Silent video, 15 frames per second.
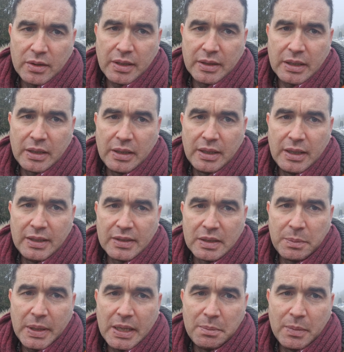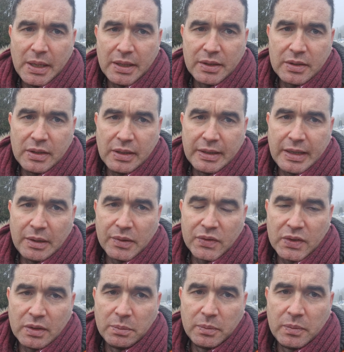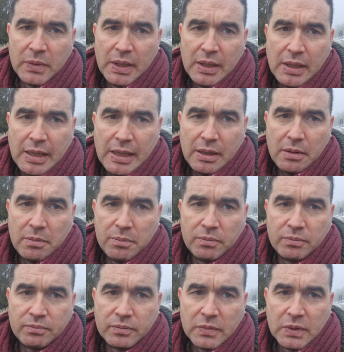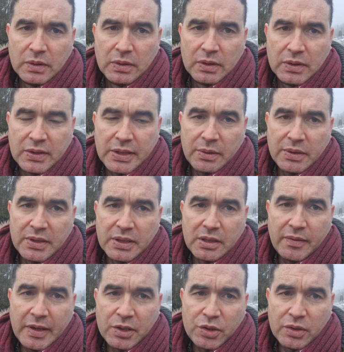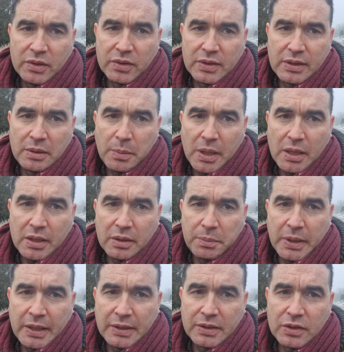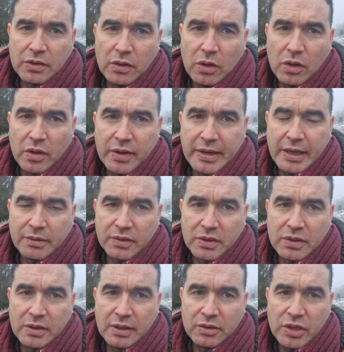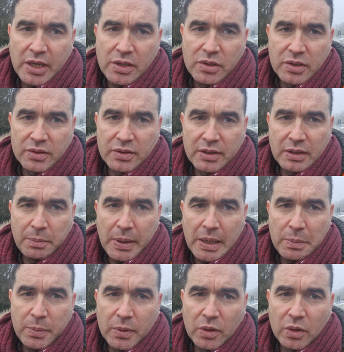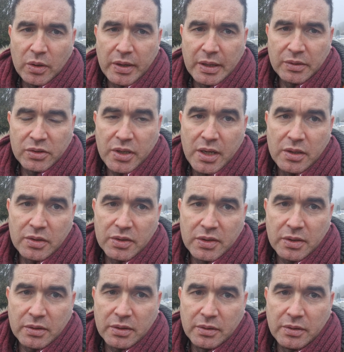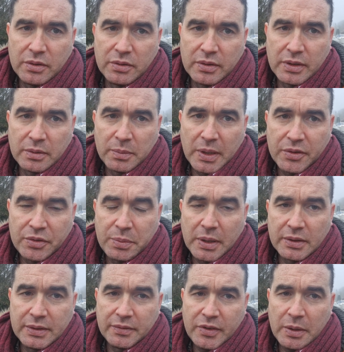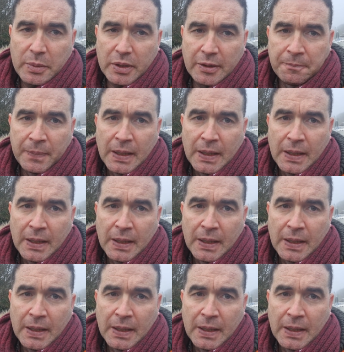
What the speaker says: that the ECB might announce some serious interventions in the marketplace, or announce changes to the PEP, or announce changes to their monetary policy framework.